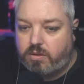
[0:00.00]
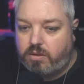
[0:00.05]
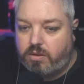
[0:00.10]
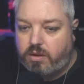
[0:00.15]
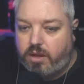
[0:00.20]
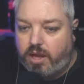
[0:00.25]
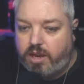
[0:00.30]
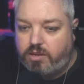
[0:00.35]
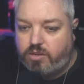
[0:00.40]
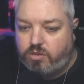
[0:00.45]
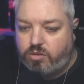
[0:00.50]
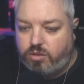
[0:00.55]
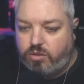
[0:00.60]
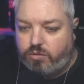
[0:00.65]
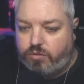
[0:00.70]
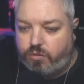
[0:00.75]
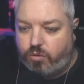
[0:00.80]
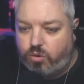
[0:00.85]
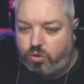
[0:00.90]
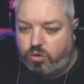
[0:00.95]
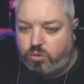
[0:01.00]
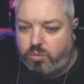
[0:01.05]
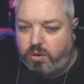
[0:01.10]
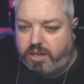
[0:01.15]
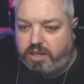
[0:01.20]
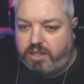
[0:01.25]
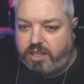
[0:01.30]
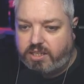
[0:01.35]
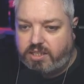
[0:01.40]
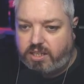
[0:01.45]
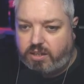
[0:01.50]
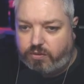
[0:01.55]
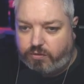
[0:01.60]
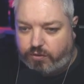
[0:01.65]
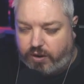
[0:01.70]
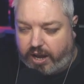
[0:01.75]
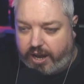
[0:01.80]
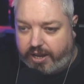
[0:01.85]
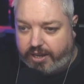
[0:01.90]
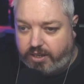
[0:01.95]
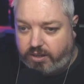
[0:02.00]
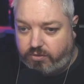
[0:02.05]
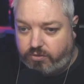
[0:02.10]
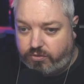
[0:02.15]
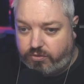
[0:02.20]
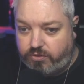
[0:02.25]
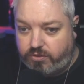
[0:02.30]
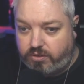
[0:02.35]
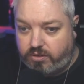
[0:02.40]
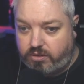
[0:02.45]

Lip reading: And it's only 4 white. I said 5.